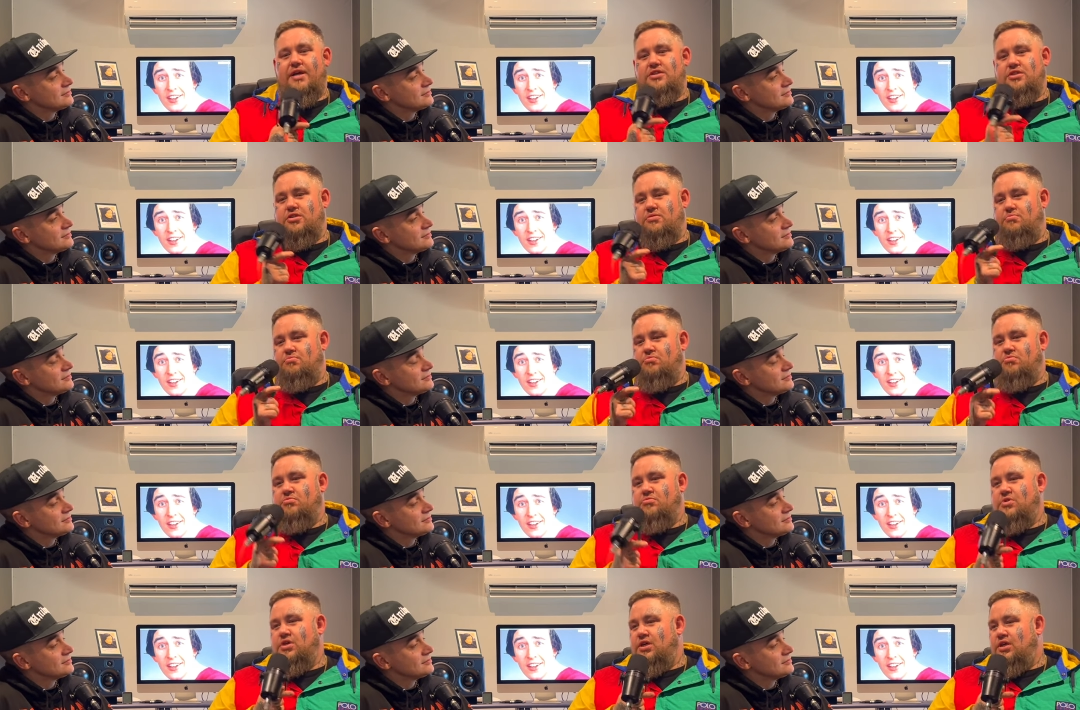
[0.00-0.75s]
Speaker 1: and met
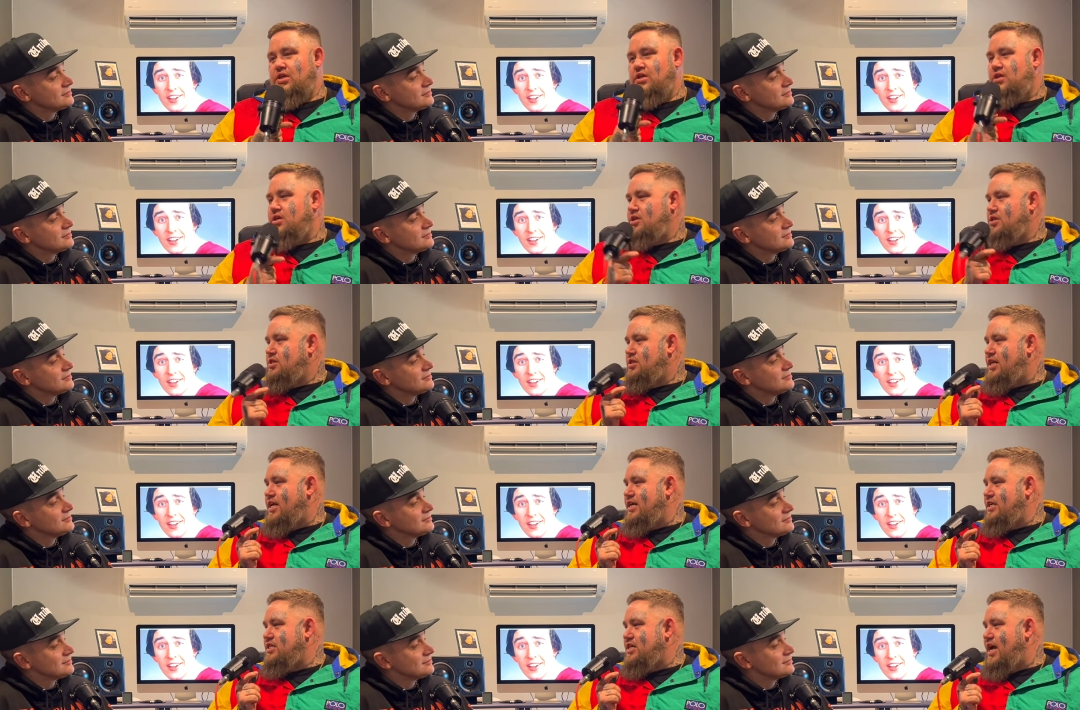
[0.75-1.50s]
some
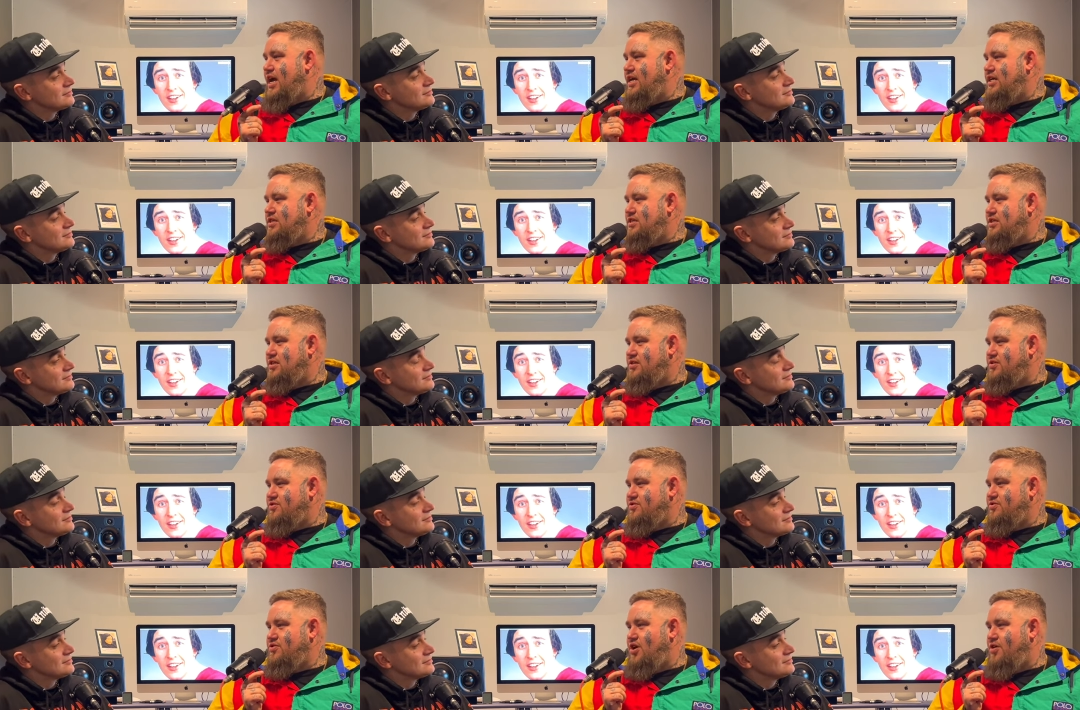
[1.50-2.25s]
D Js
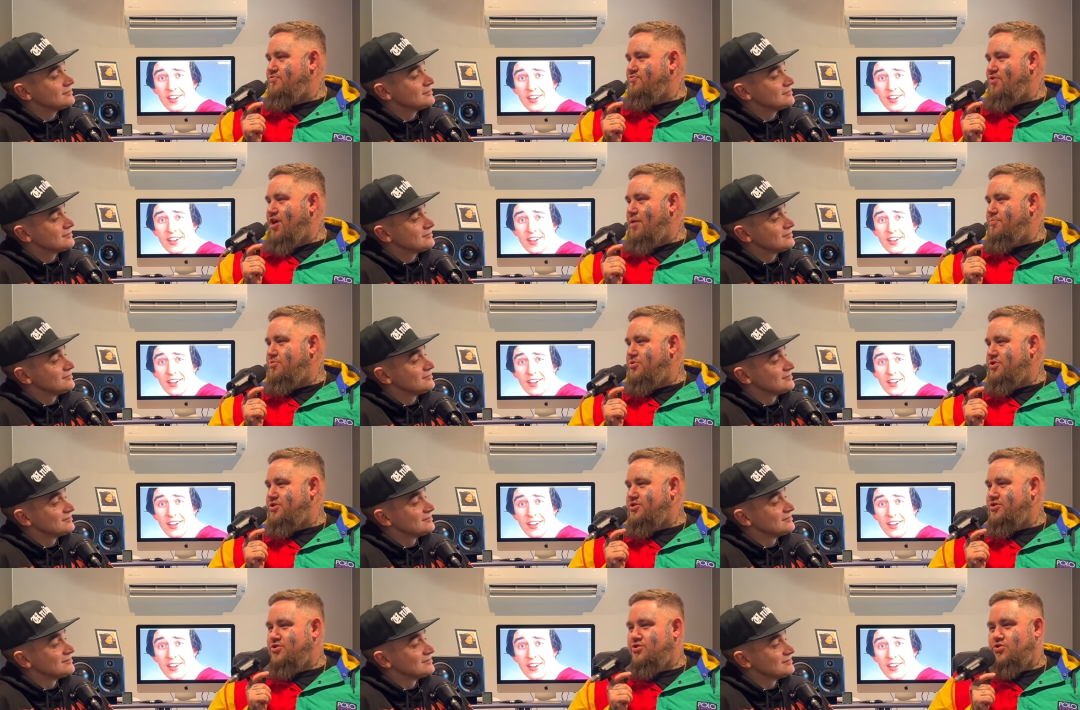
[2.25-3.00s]
and, and
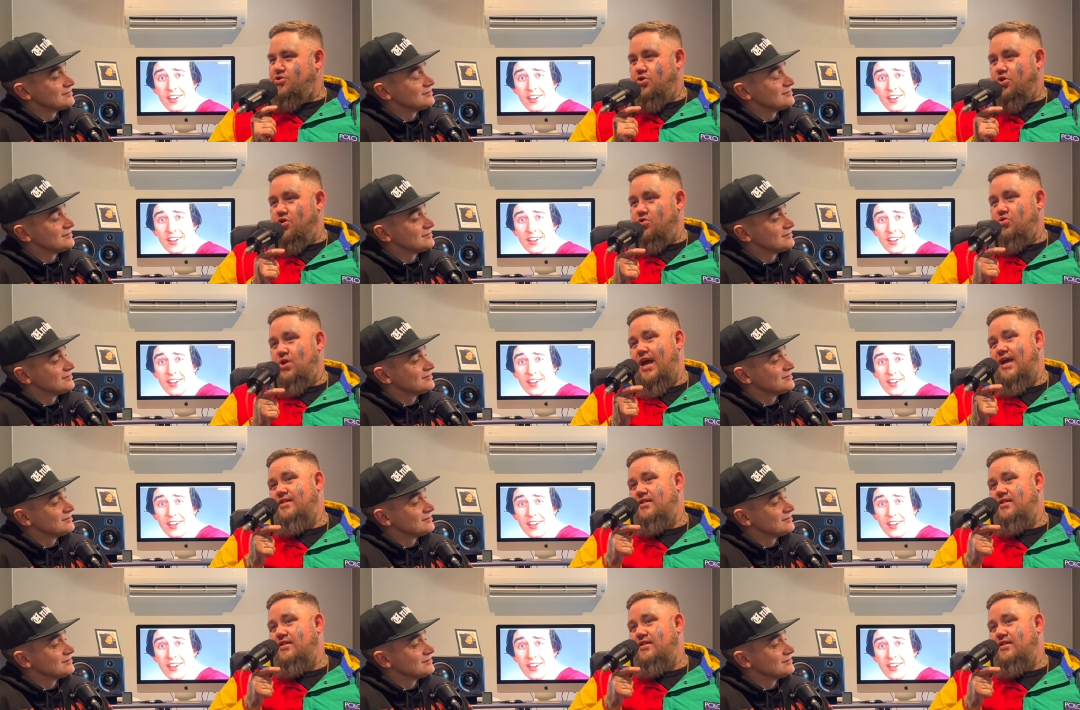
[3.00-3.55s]
rappers who